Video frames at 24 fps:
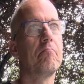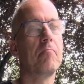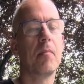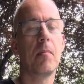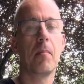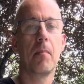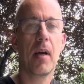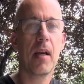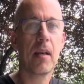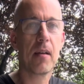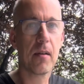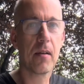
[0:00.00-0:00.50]

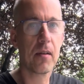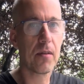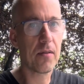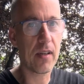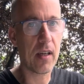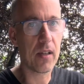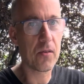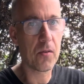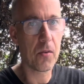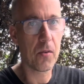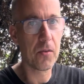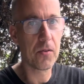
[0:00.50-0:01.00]
my country, I
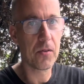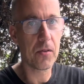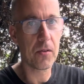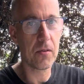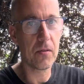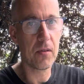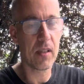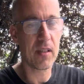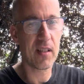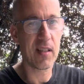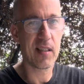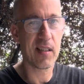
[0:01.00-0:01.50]
told you
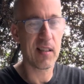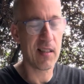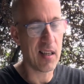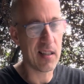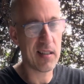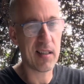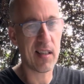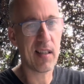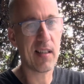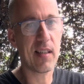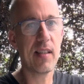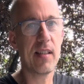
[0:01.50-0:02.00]
it is not
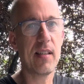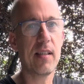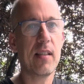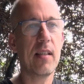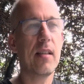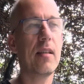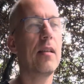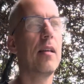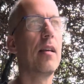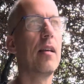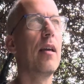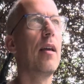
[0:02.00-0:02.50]
that
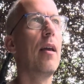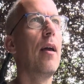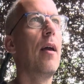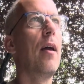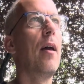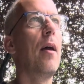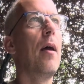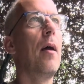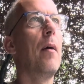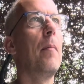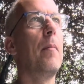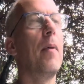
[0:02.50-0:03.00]
easy,
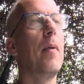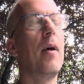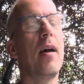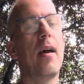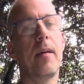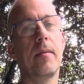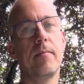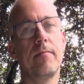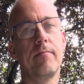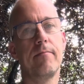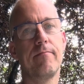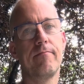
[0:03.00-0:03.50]
but
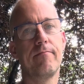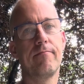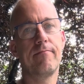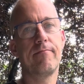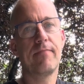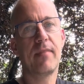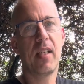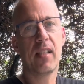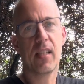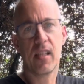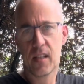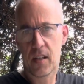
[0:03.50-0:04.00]

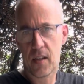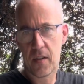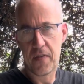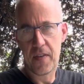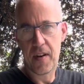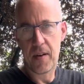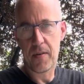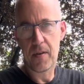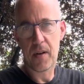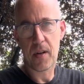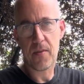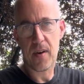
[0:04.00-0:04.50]
it is a
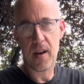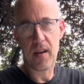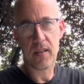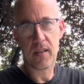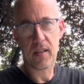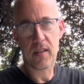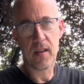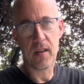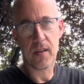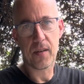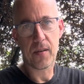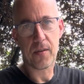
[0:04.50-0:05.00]
very crowded
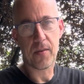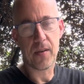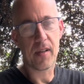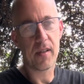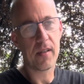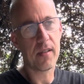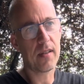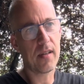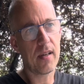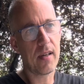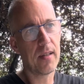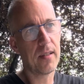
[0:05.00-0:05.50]
country,
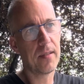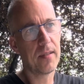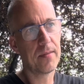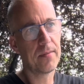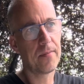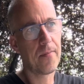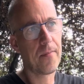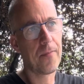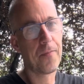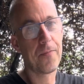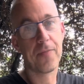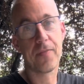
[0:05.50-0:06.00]
so
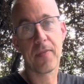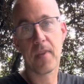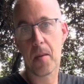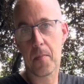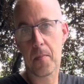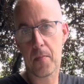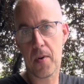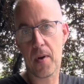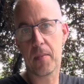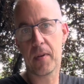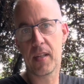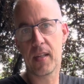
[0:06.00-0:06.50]

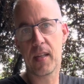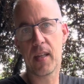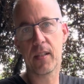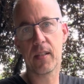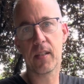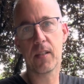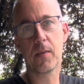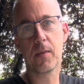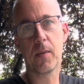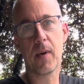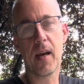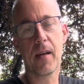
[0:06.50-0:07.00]
probably that
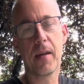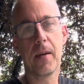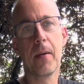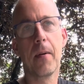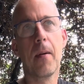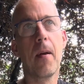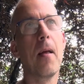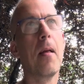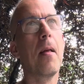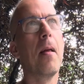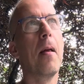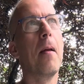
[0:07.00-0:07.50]
is why.
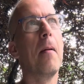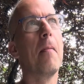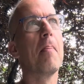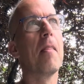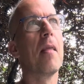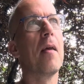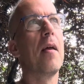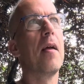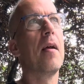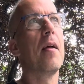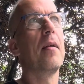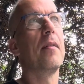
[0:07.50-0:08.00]

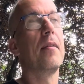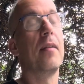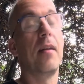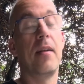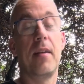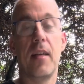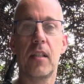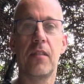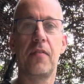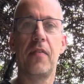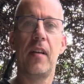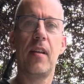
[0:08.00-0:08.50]
The
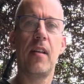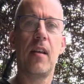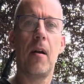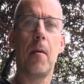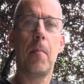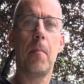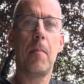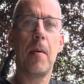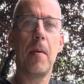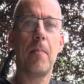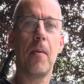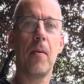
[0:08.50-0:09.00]
next video,
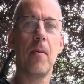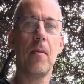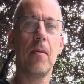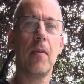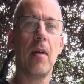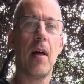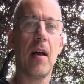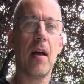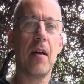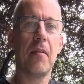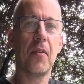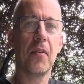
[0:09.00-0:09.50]
people,
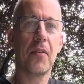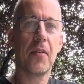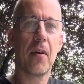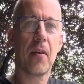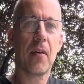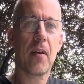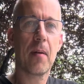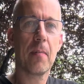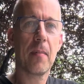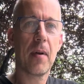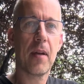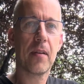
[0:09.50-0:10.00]
I will
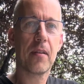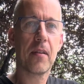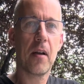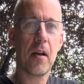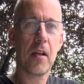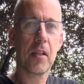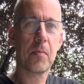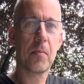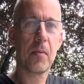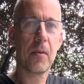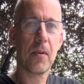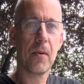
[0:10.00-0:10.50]
talk about the
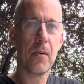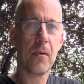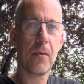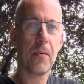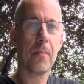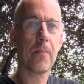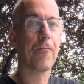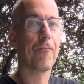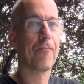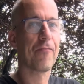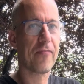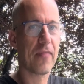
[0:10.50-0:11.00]
hospital,
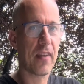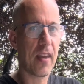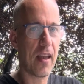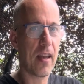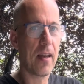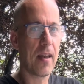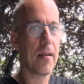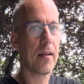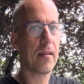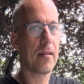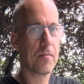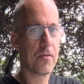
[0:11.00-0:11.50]

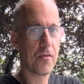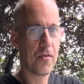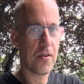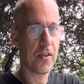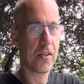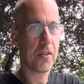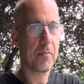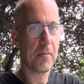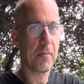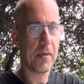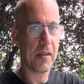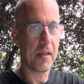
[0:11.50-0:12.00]
and
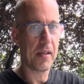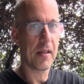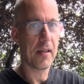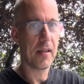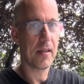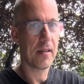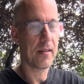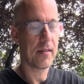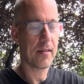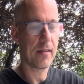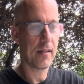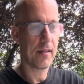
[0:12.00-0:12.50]
trust me,
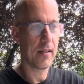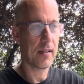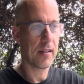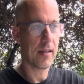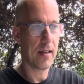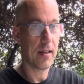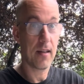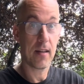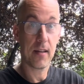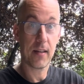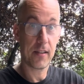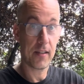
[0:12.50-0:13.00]
there's a
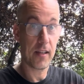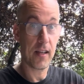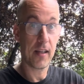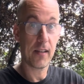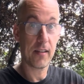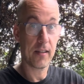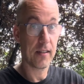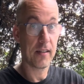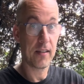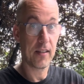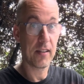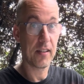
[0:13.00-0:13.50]
lot of
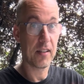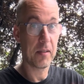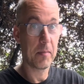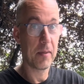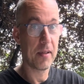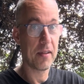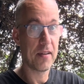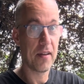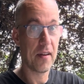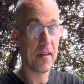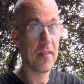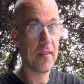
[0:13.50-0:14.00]
changes needs to be
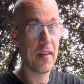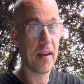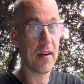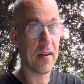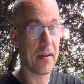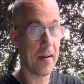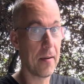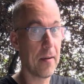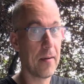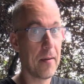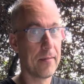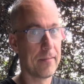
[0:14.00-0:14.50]
done there.
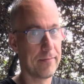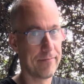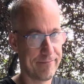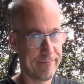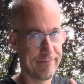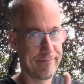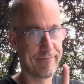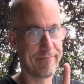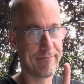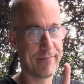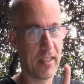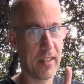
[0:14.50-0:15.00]

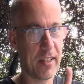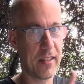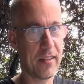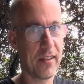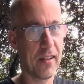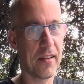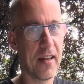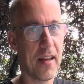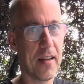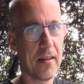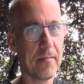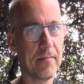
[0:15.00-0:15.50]
Until
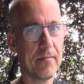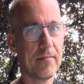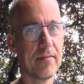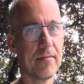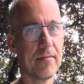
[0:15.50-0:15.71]
then,